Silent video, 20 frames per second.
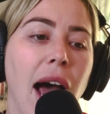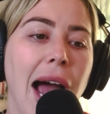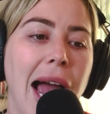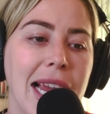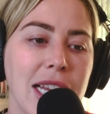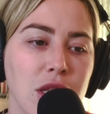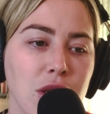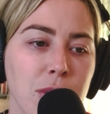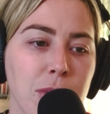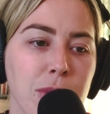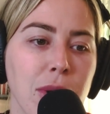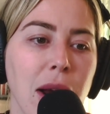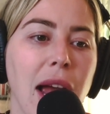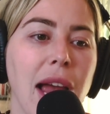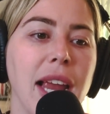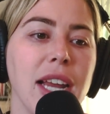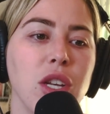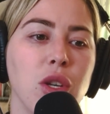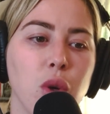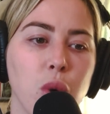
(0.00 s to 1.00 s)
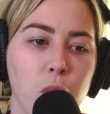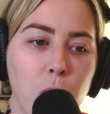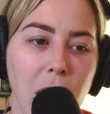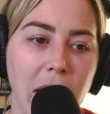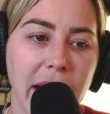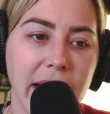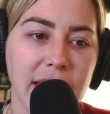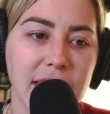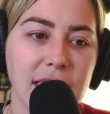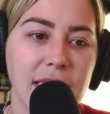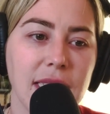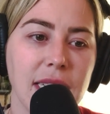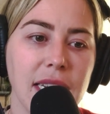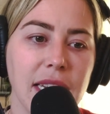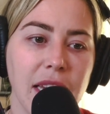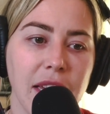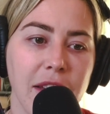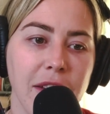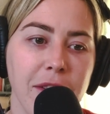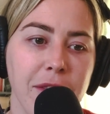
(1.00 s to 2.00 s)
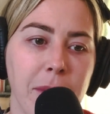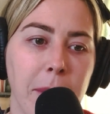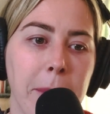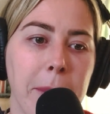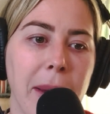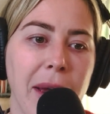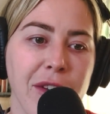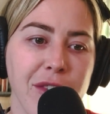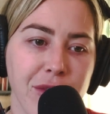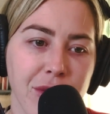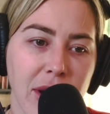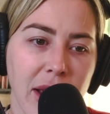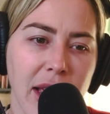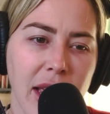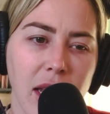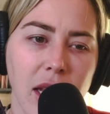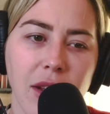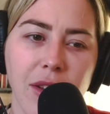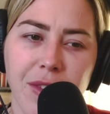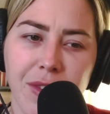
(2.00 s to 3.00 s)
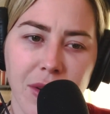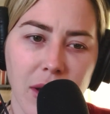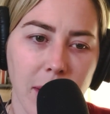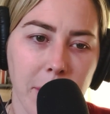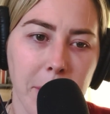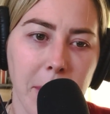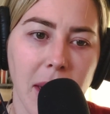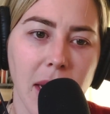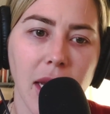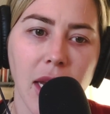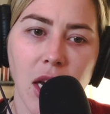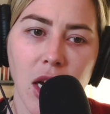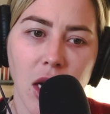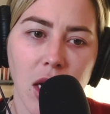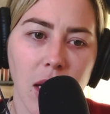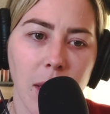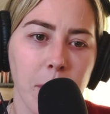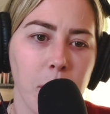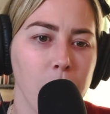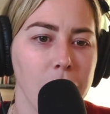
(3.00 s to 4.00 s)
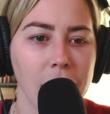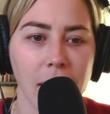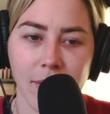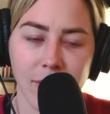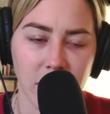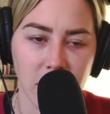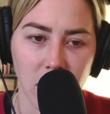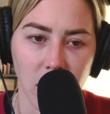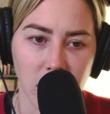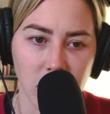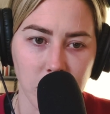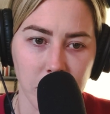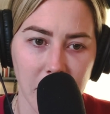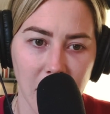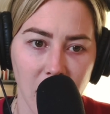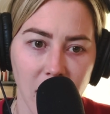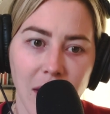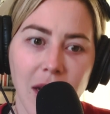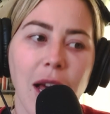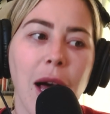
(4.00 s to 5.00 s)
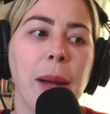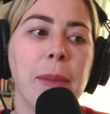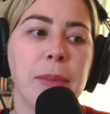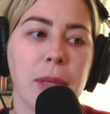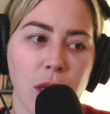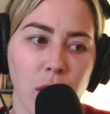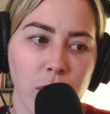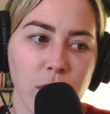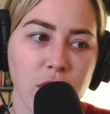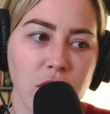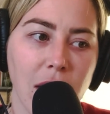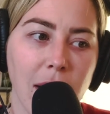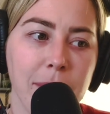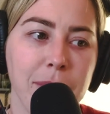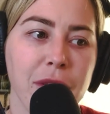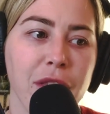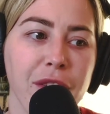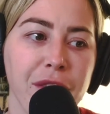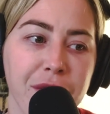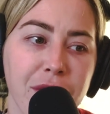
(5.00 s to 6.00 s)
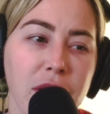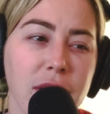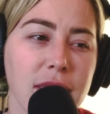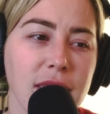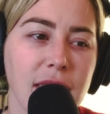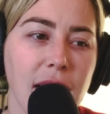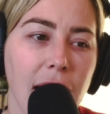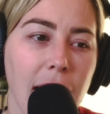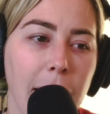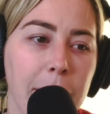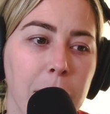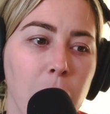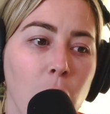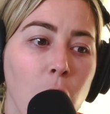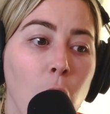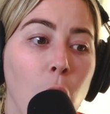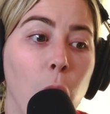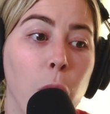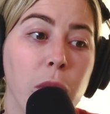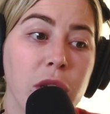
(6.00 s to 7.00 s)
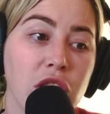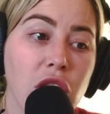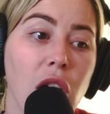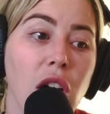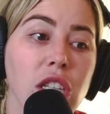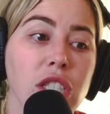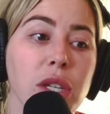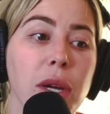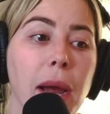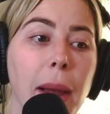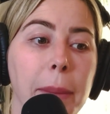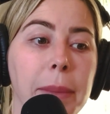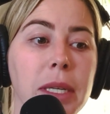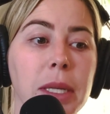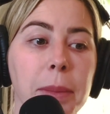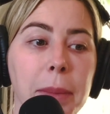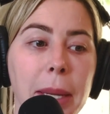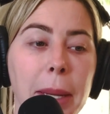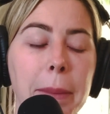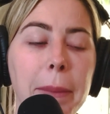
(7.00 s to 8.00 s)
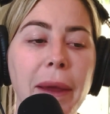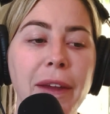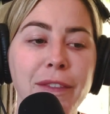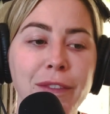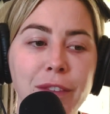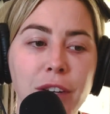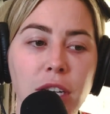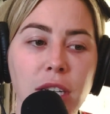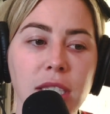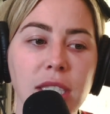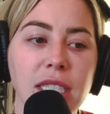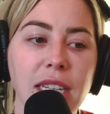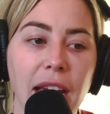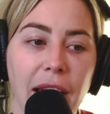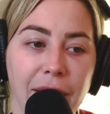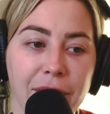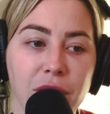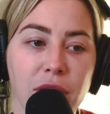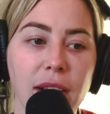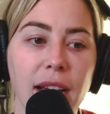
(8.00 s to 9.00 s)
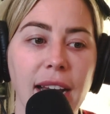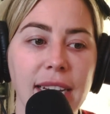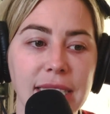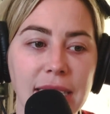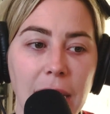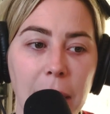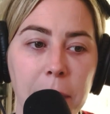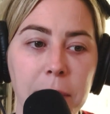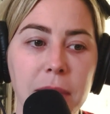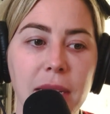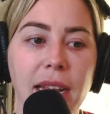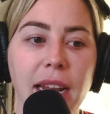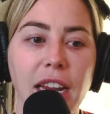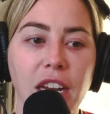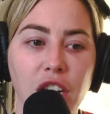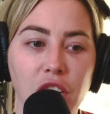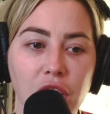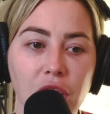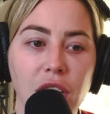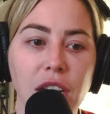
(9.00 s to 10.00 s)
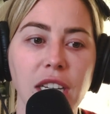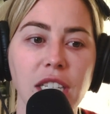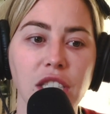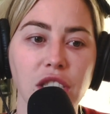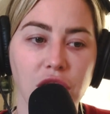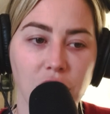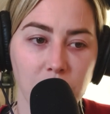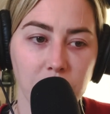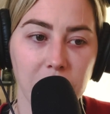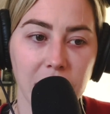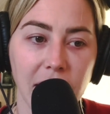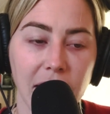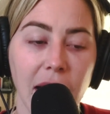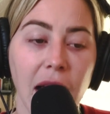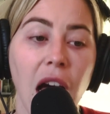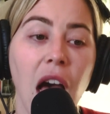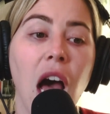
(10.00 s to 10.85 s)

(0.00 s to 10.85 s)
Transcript: I tried twice to give my friend, fuck buddy, hookup, we haven't talked about it, a blowjob for the first time, which also happened to be my first ever attempt, and I couldn't do it.